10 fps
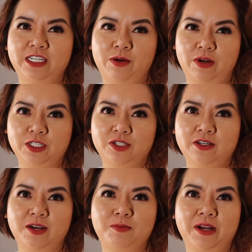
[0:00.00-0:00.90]
director
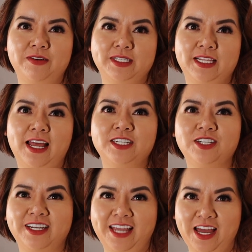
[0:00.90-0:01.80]
of Paris Lash
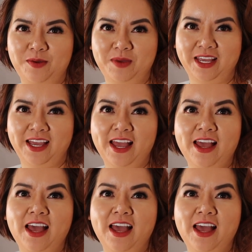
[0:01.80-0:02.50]
Academy.